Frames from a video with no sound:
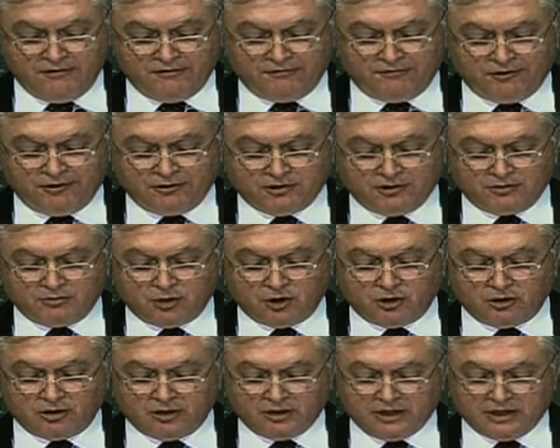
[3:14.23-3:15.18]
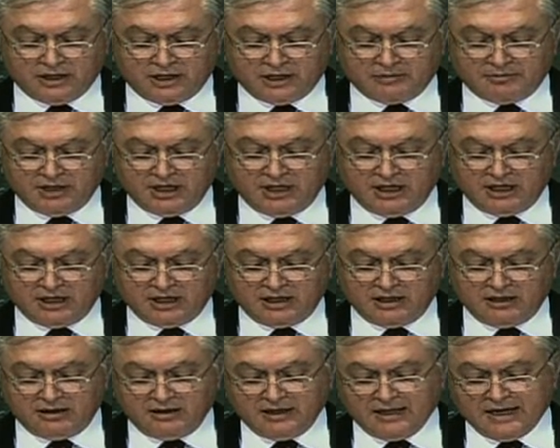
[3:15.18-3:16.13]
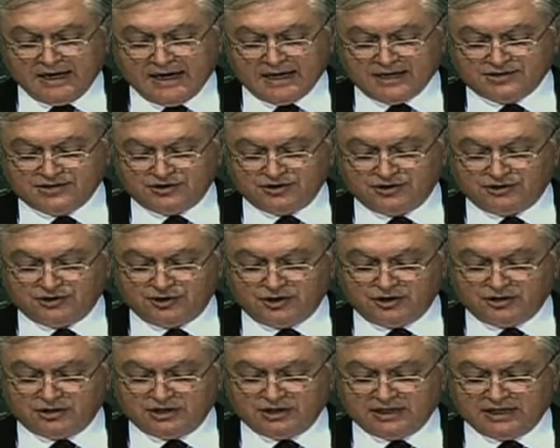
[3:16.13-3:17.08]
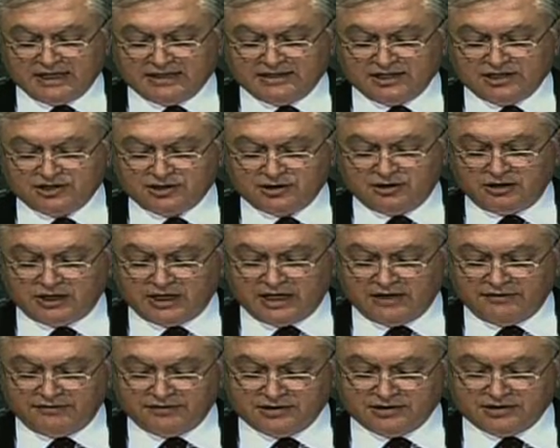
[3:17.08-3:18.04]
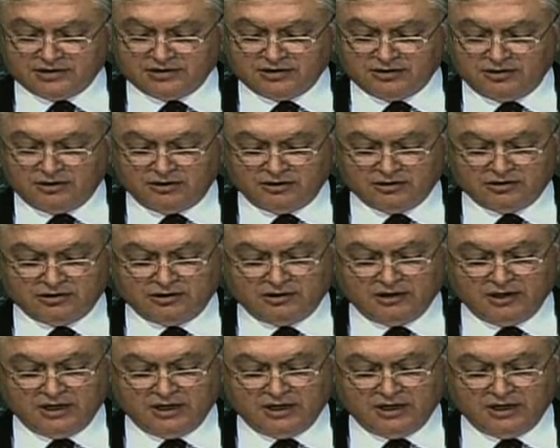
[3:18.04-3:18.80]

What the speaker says: Furthermore, Armenia has exerted additional efforts on